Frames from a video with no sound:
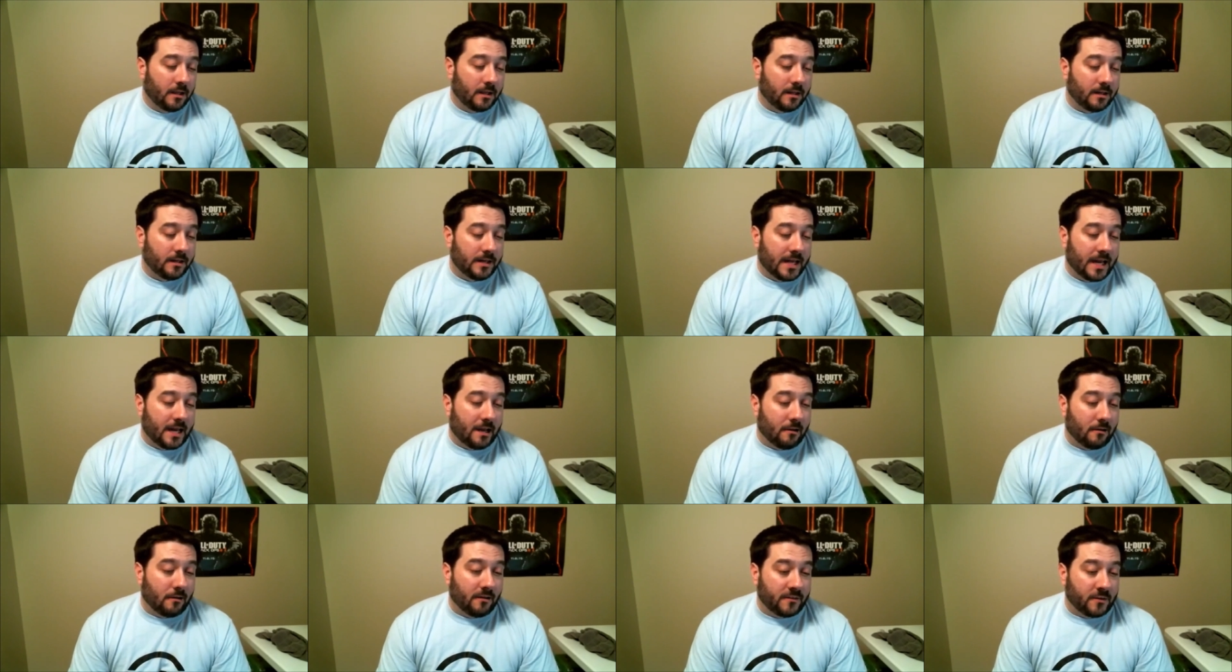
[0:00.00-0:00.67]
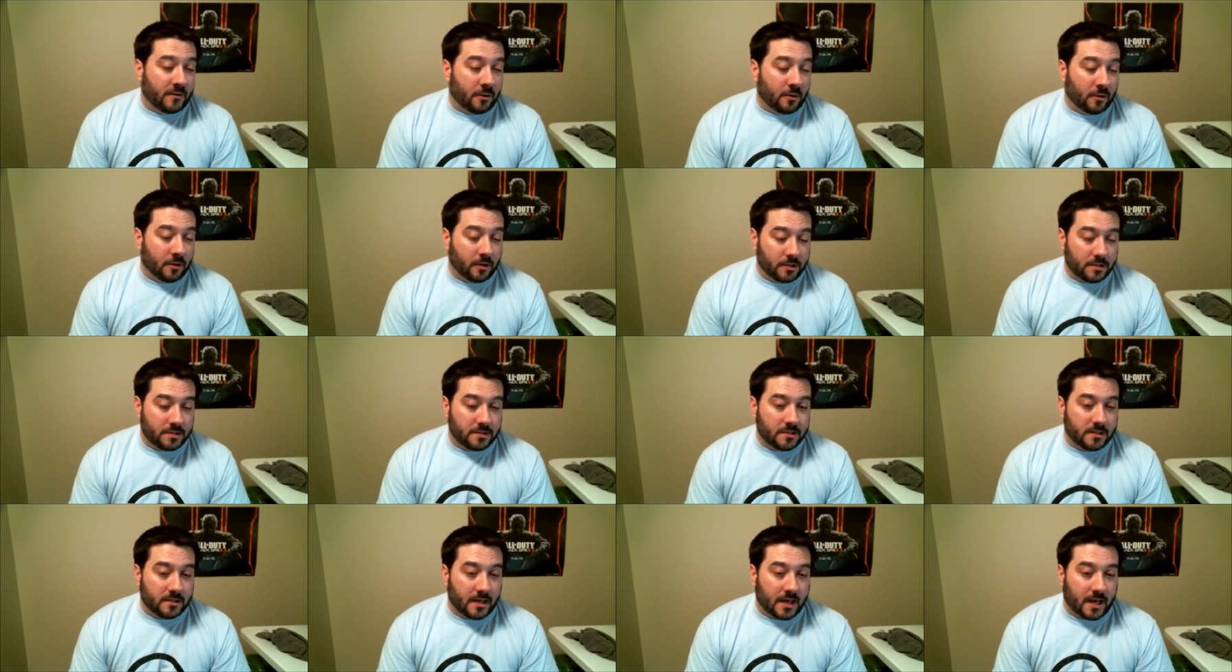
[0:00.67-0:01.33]
Now, of
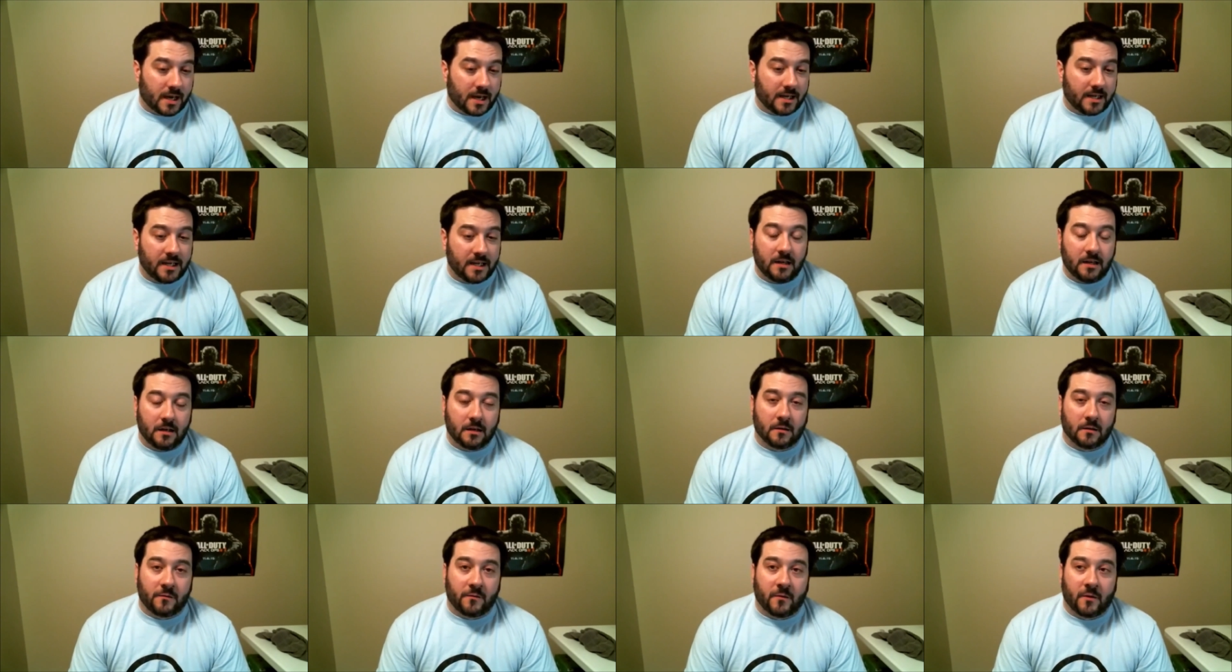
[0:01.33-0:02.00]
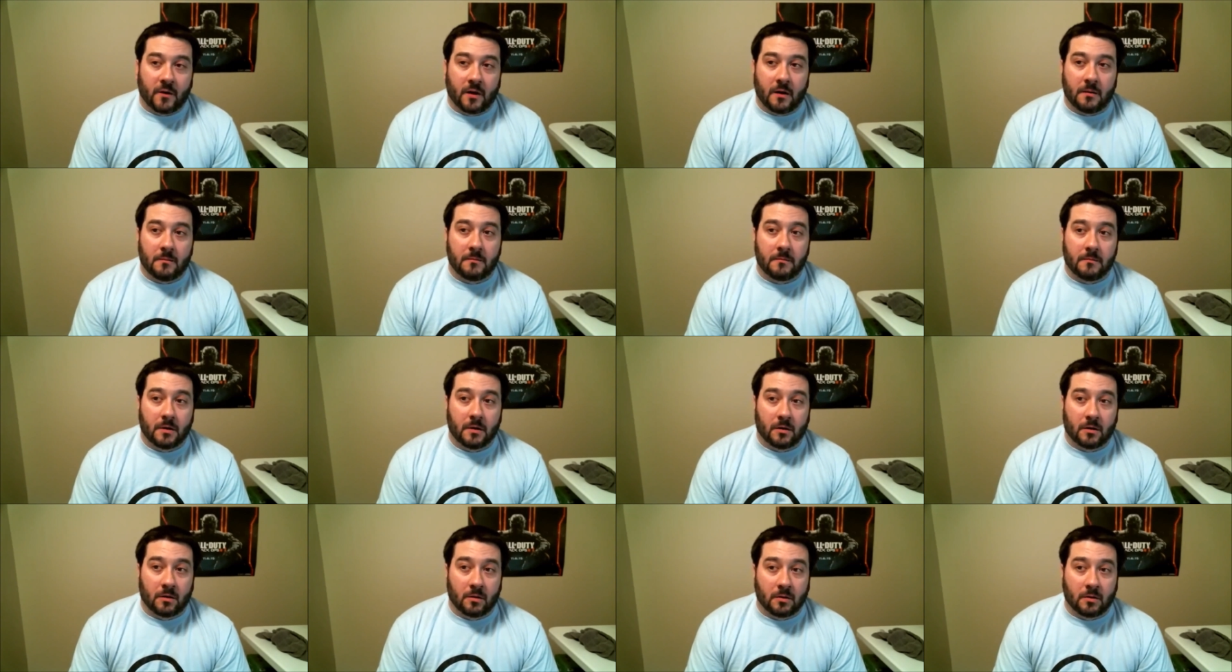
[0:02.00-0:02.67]
course, I hear from
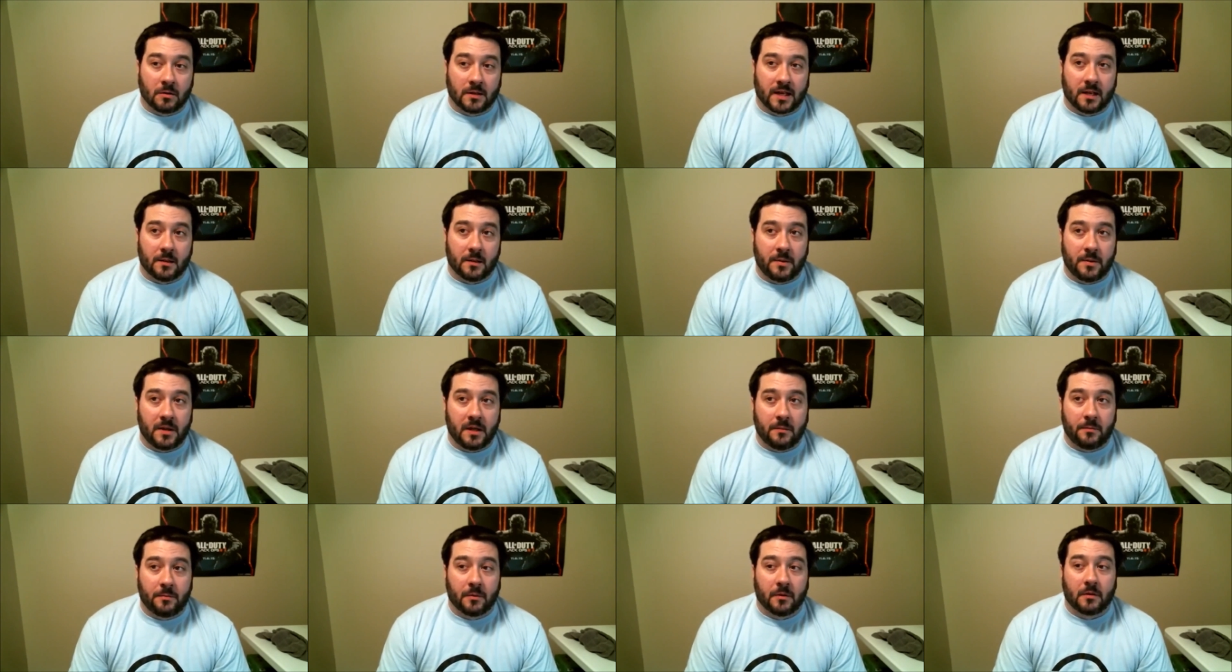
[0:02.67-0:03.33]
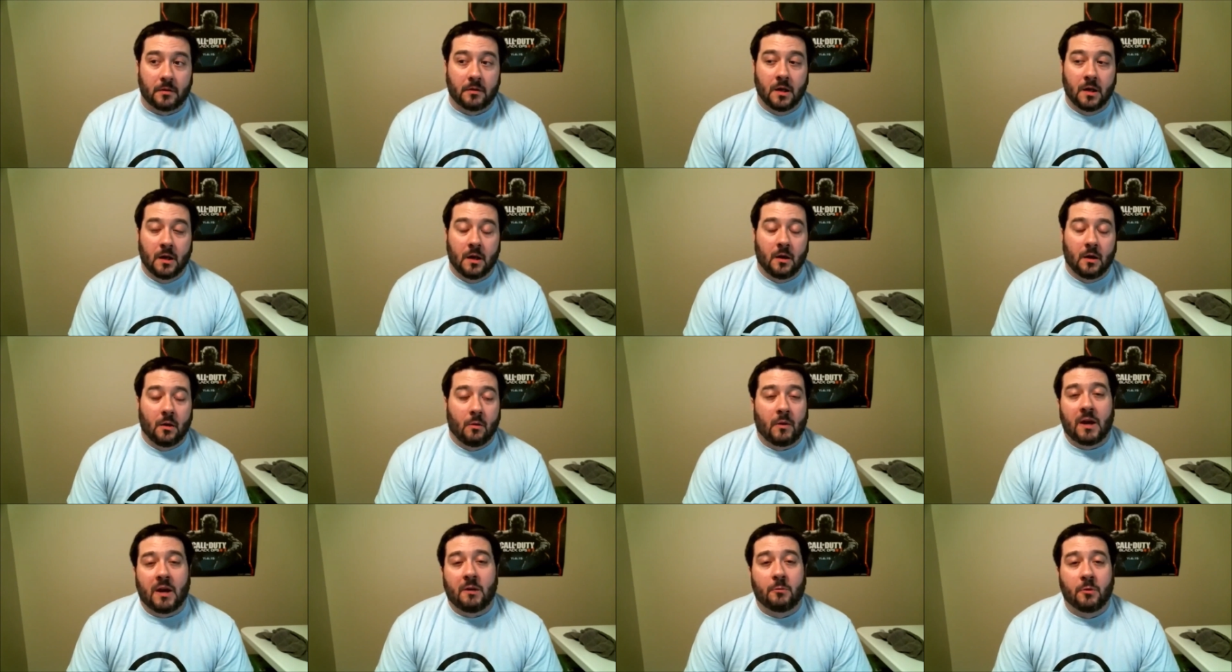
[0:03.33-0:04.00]
a whole lot of people,
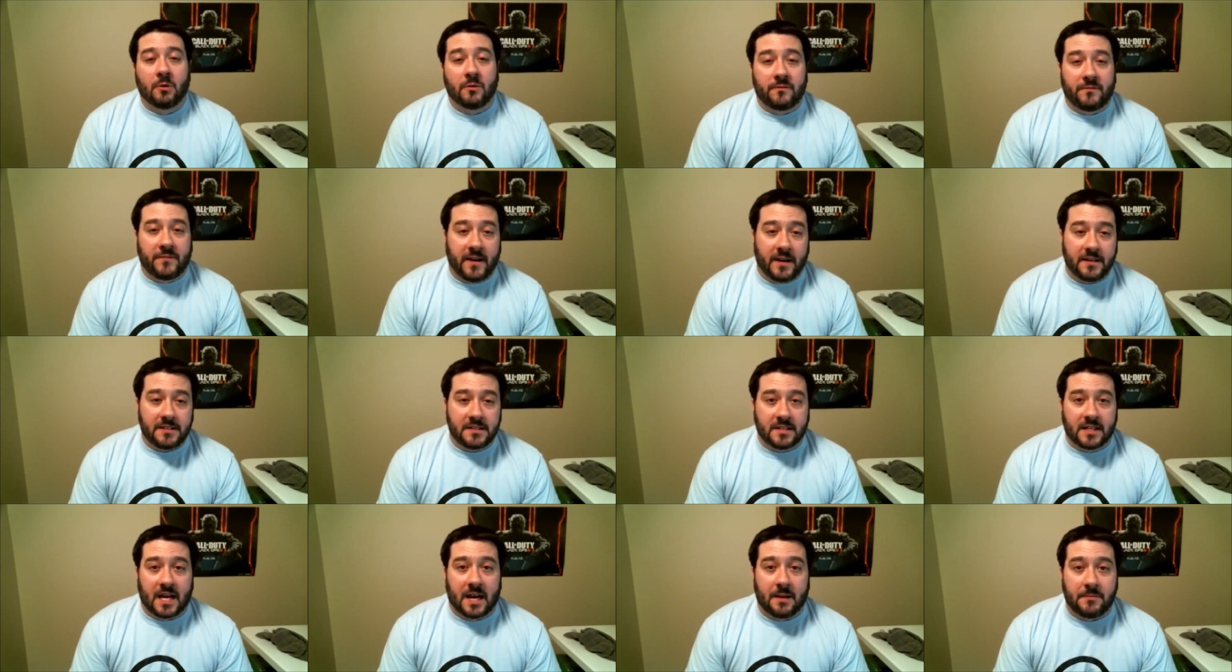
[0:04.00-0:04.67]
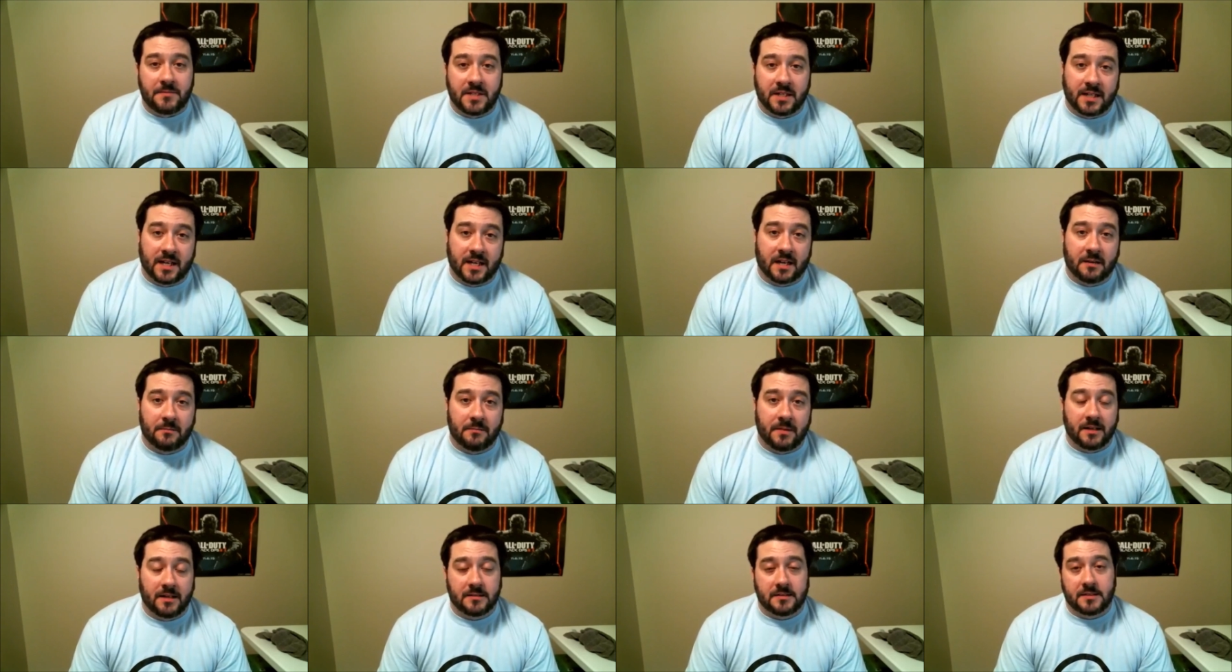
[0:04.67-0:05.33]
why weren't FaZe and Optic on
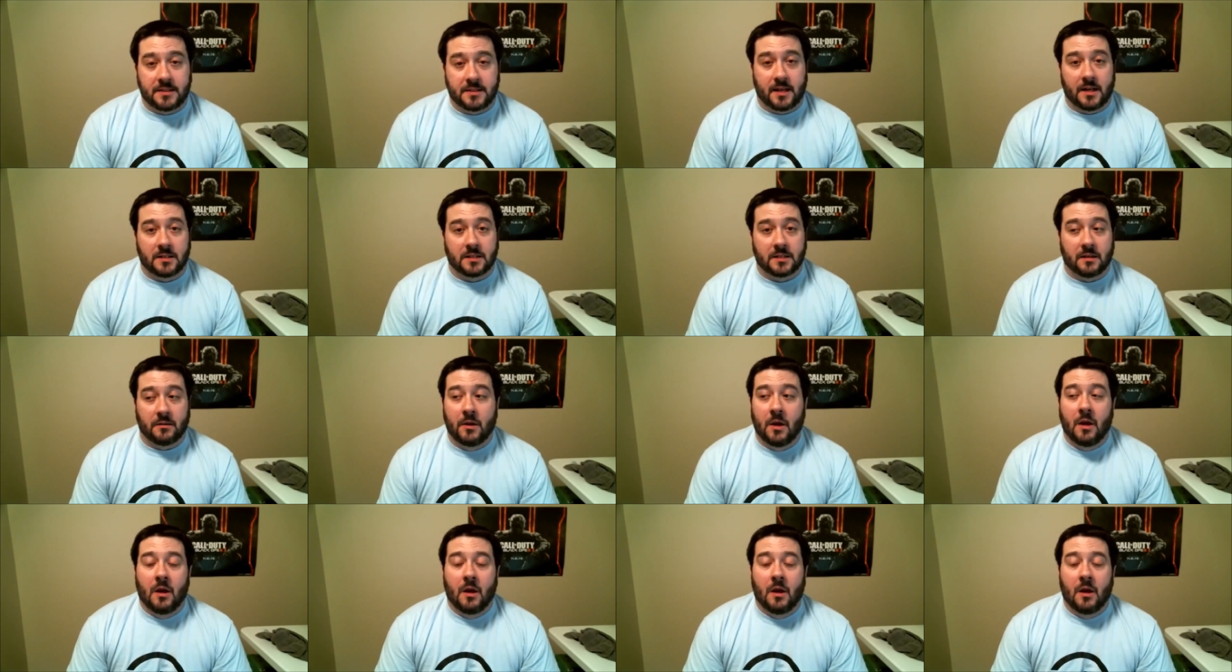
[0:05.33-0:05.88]
main stage?